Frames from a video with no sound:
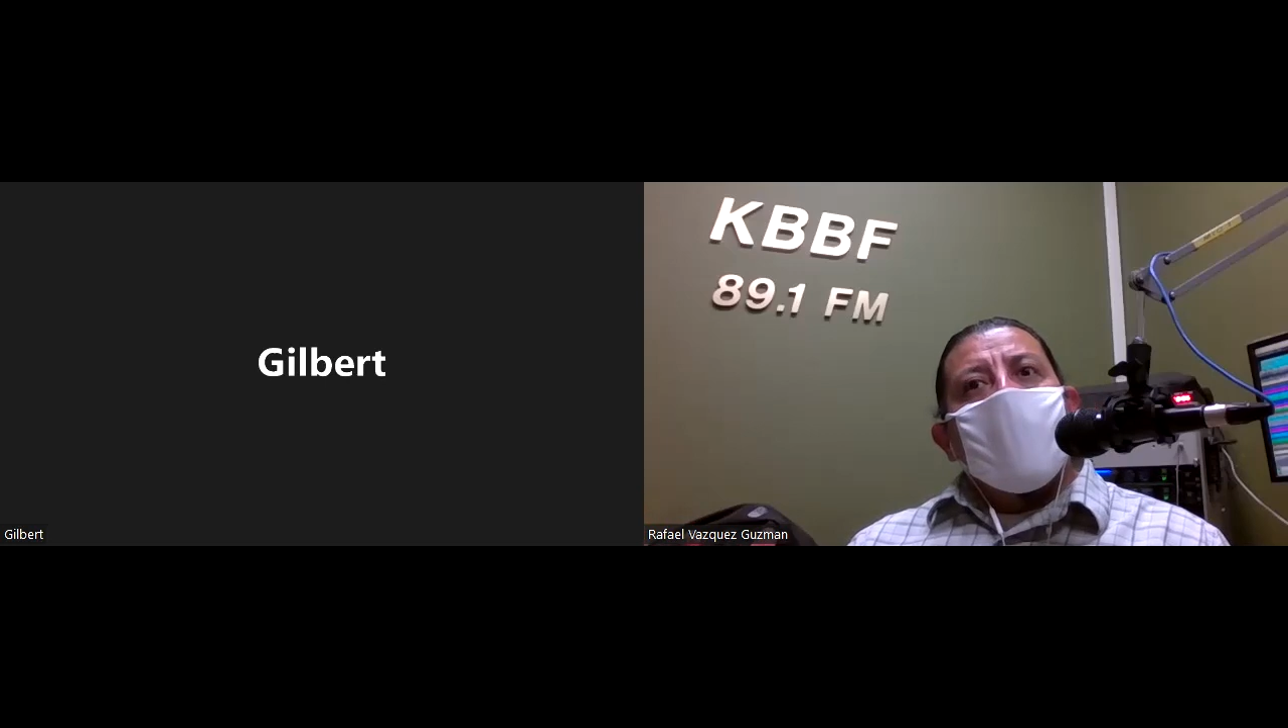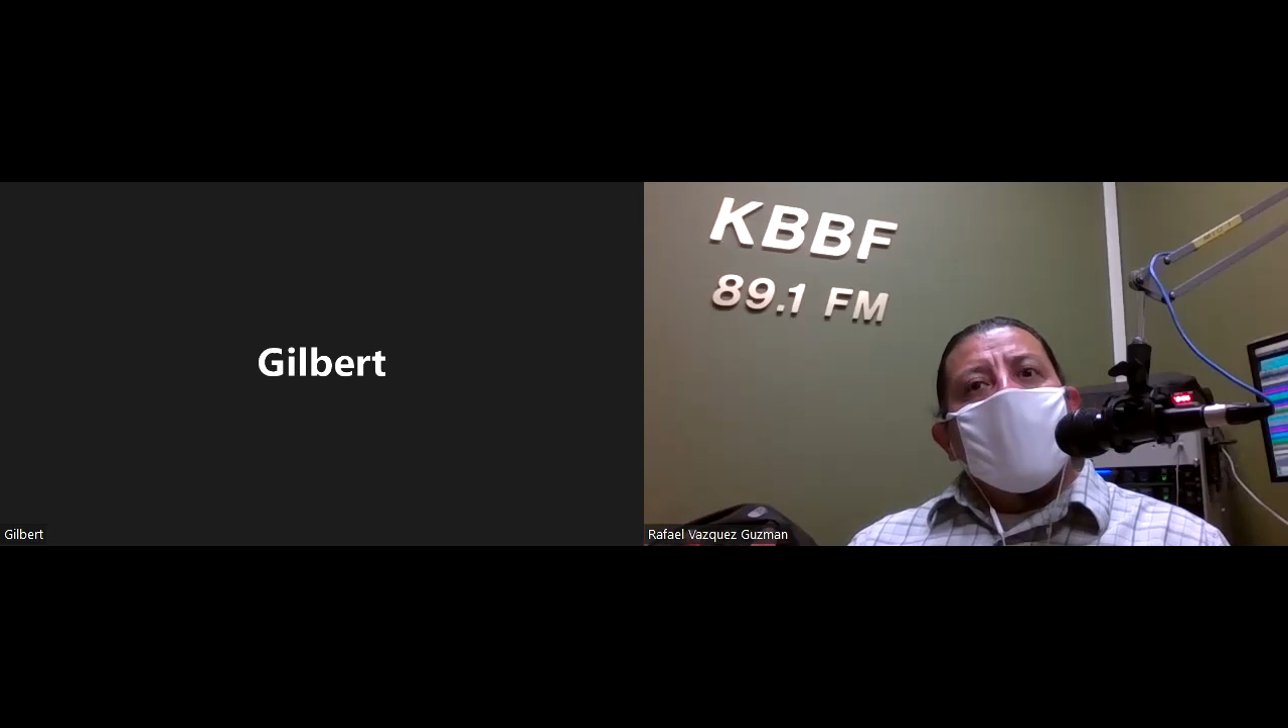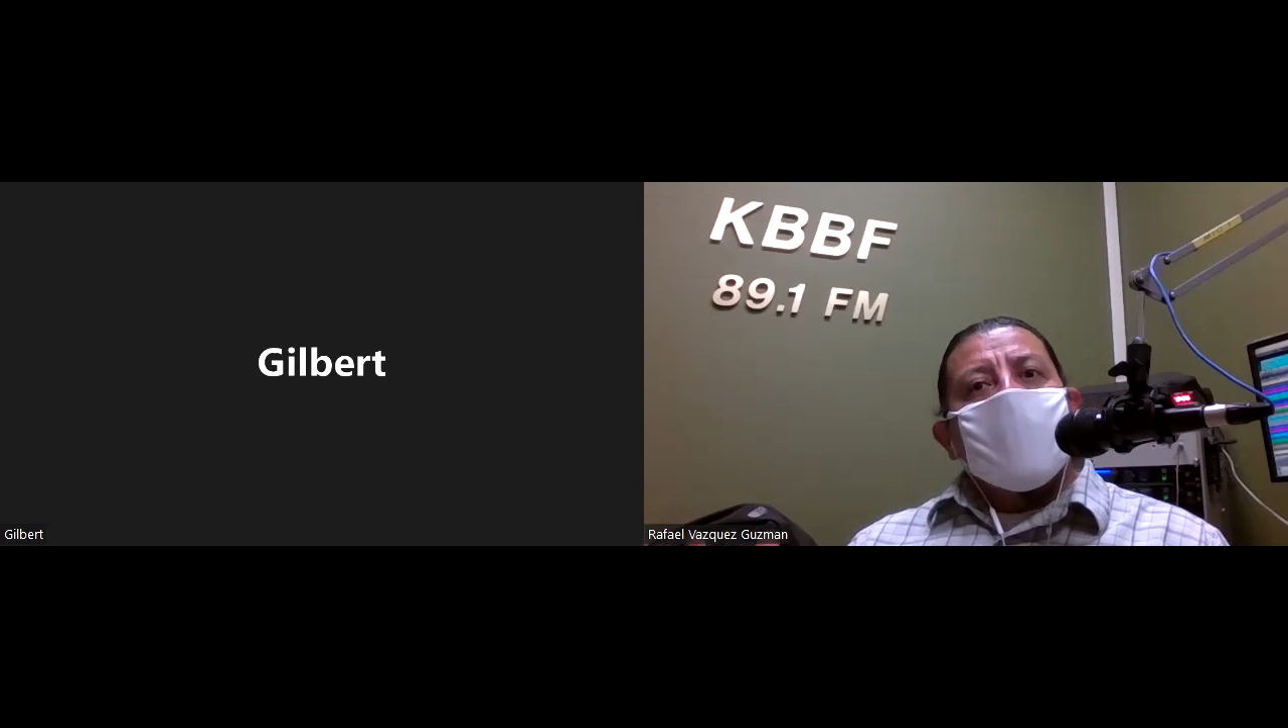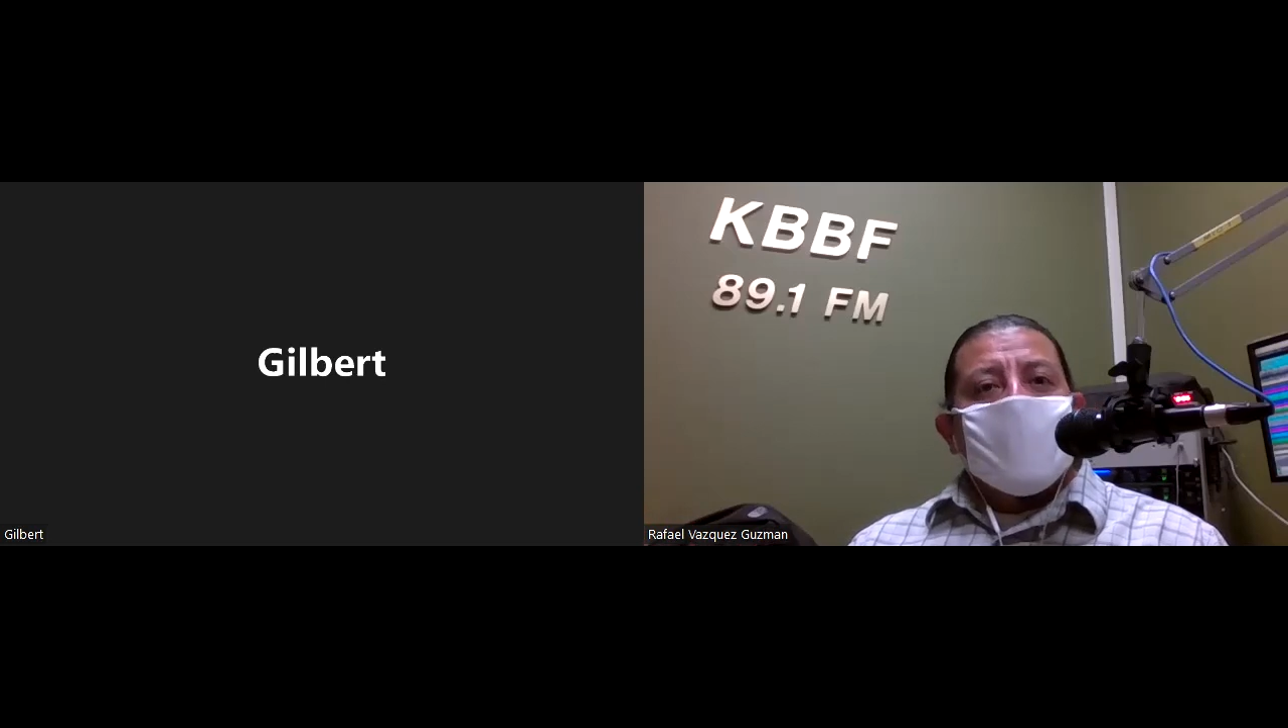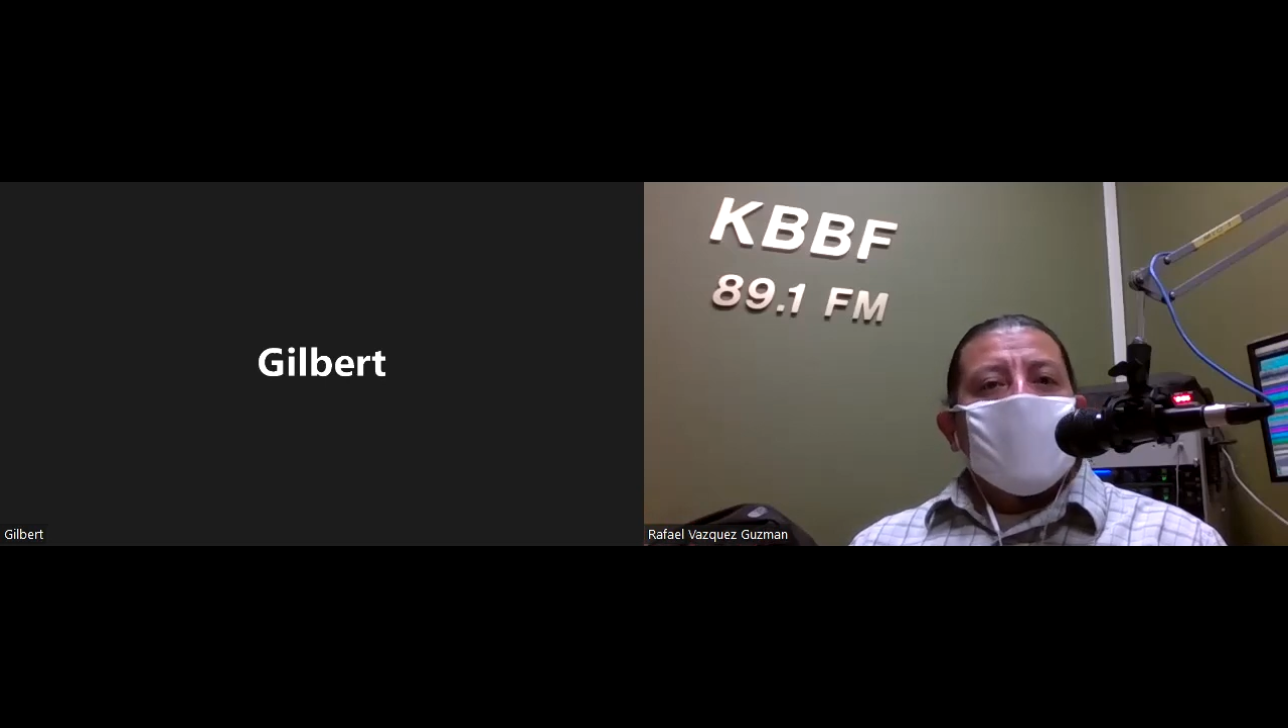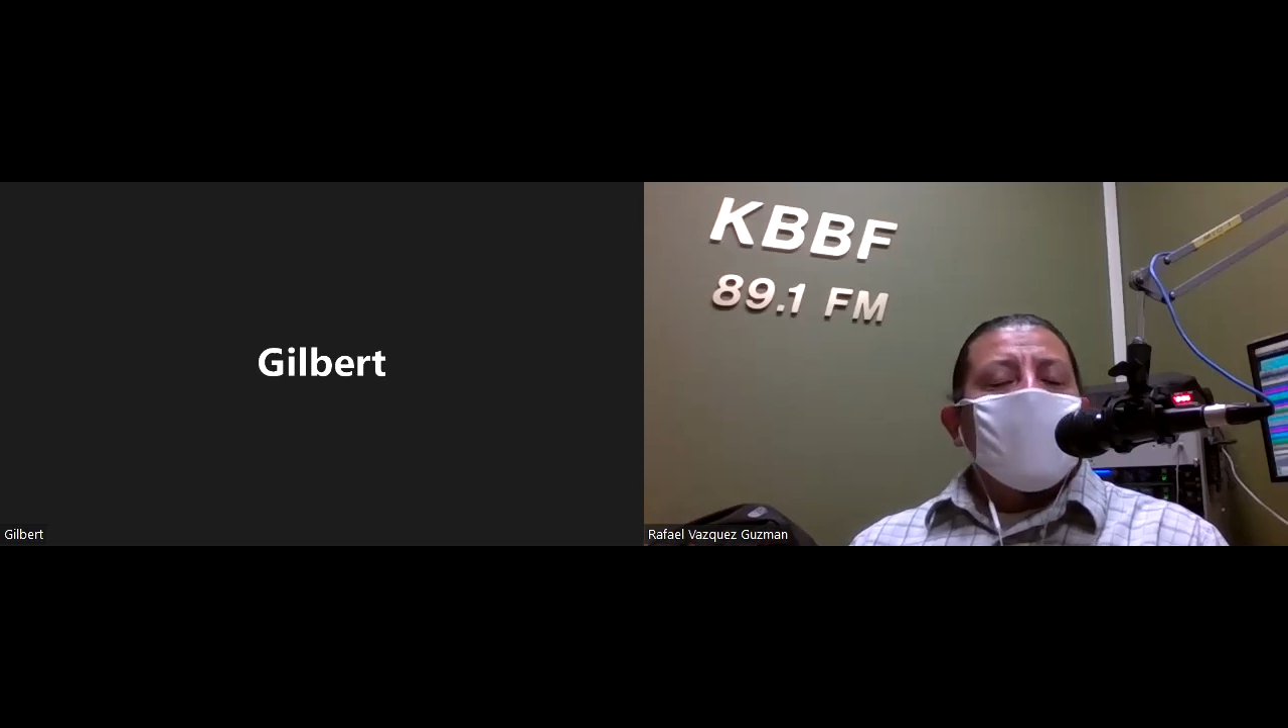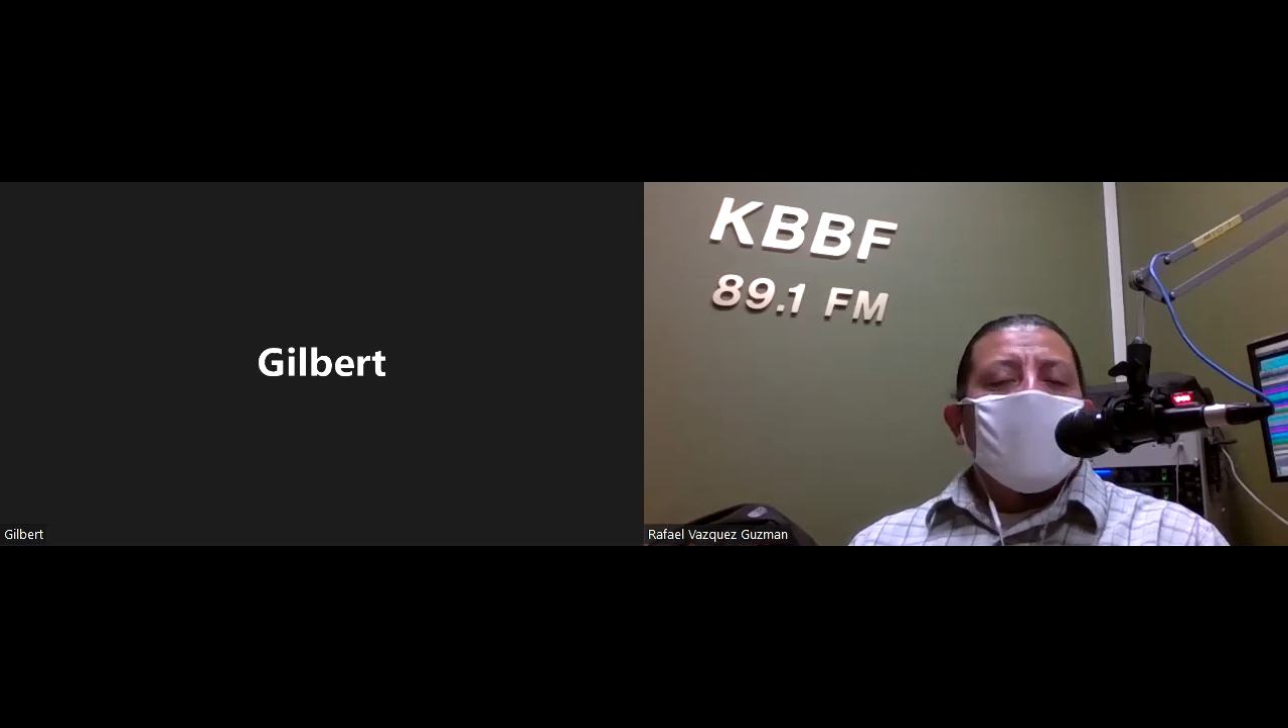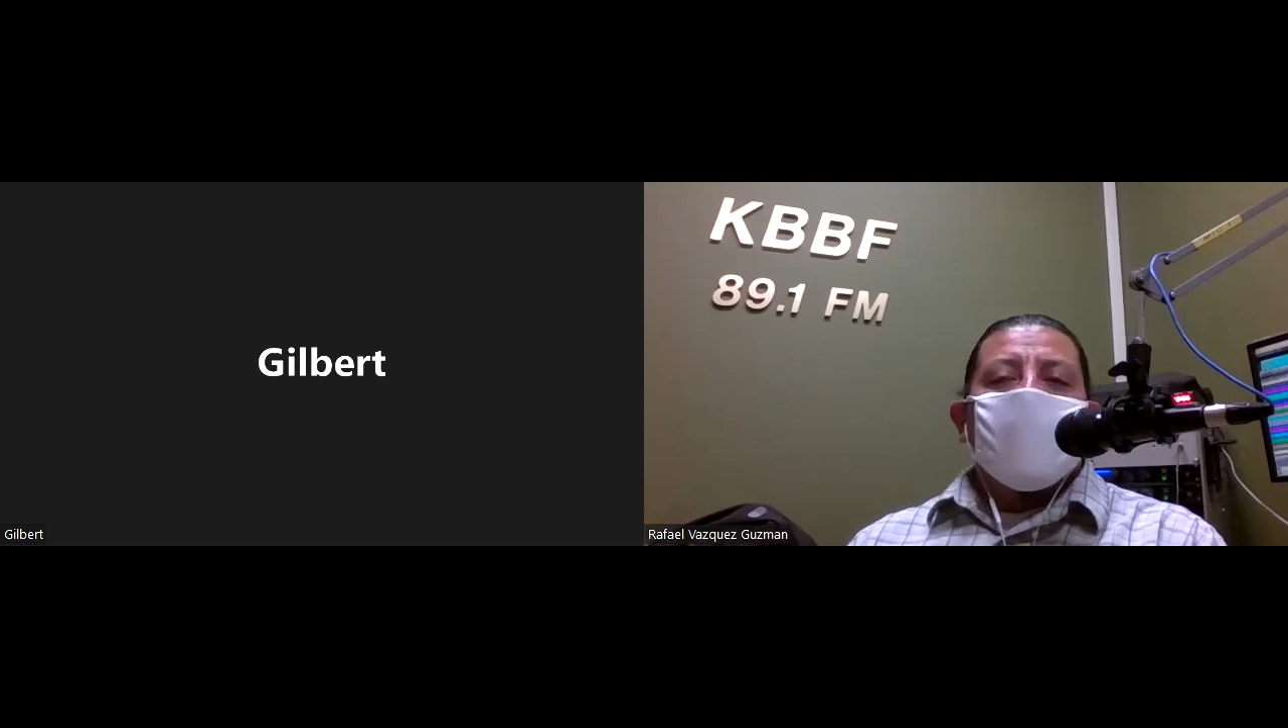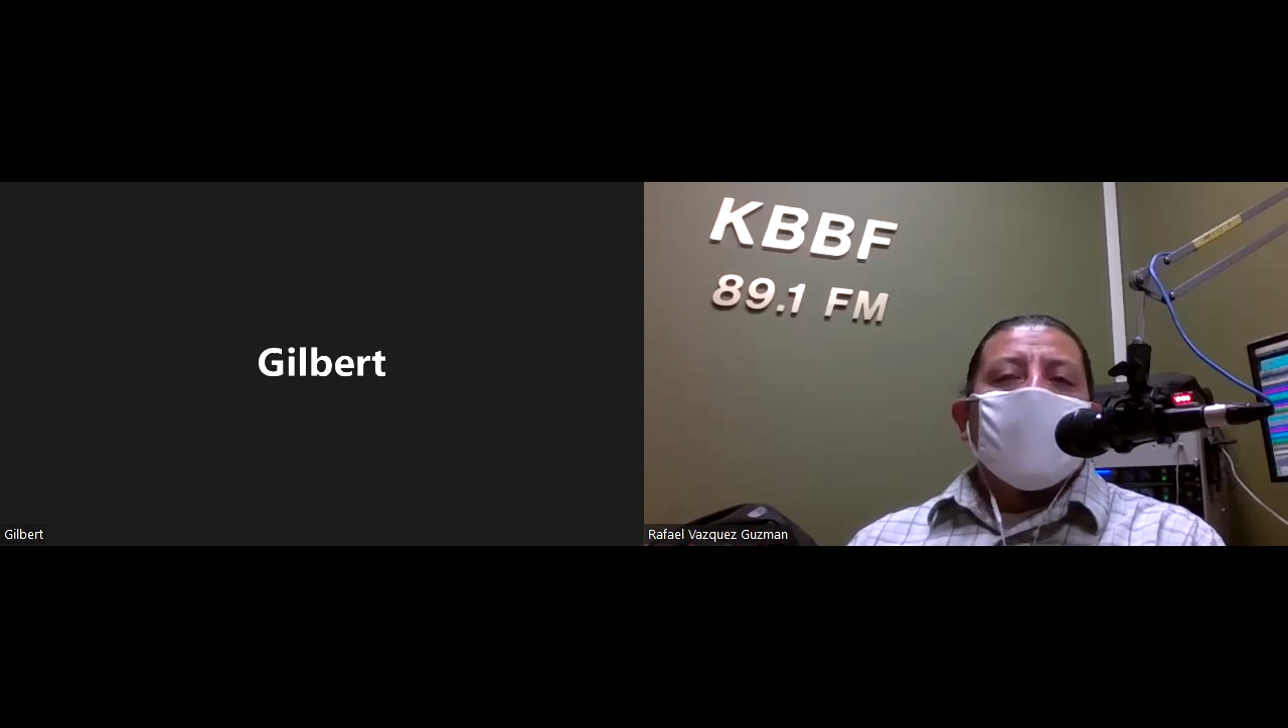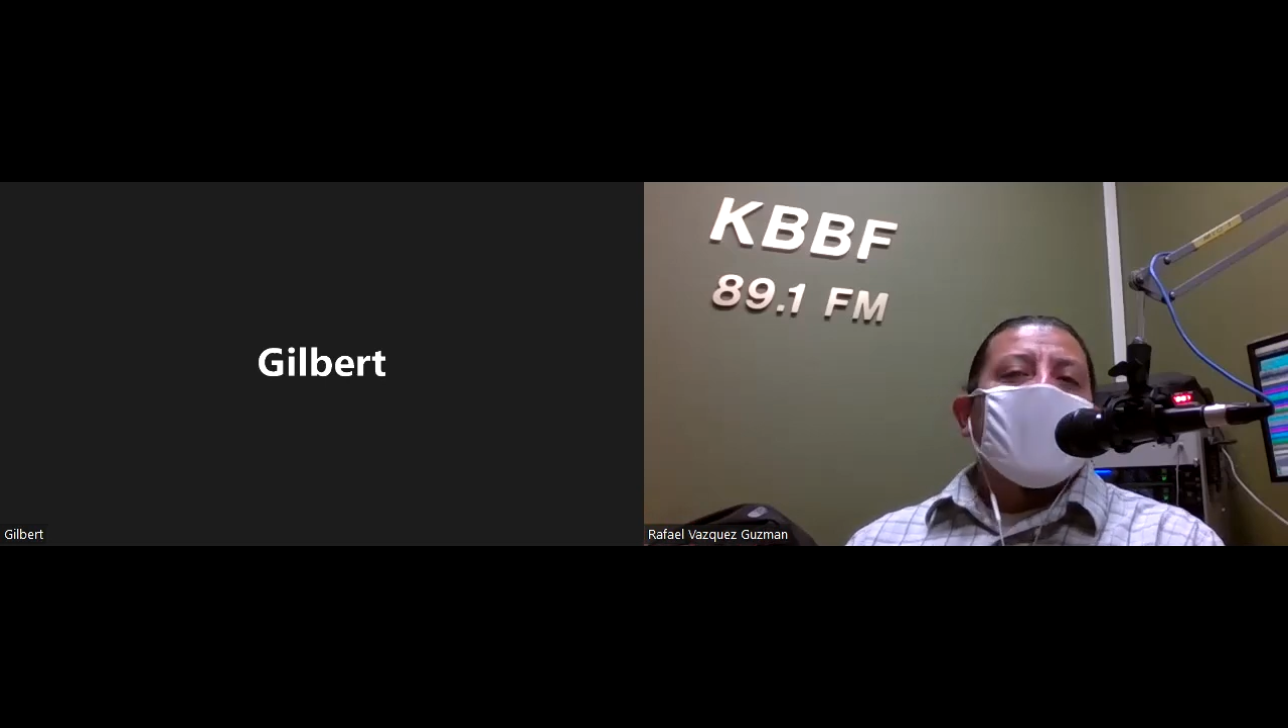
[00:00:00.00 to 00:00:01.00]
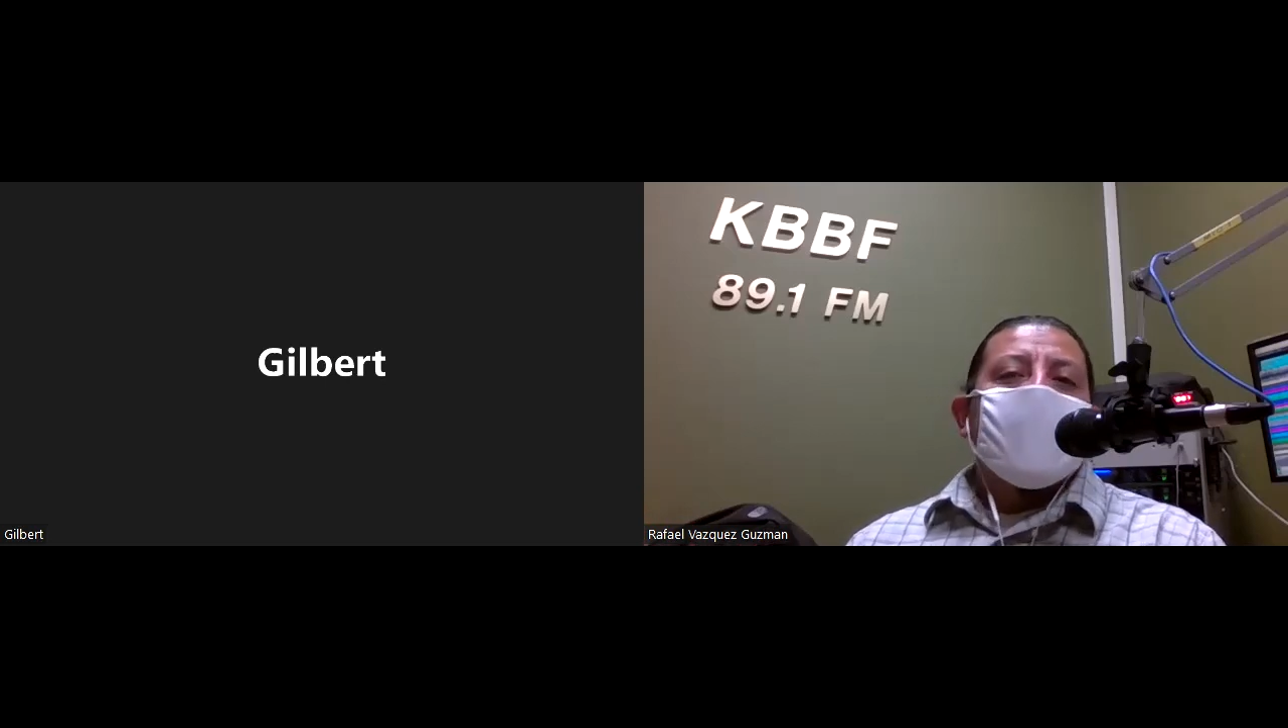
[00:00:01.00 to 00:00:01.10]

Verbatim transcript: It's different from